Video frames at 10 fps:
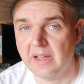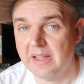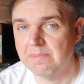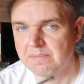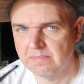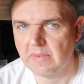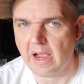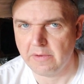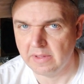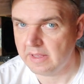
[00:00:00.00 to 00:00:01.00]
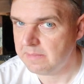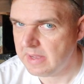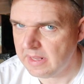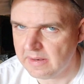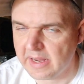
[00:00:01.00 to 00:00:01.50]
I, I will
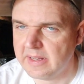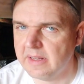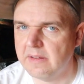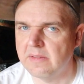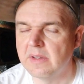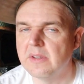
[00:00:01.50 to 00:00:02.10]
admit I didn't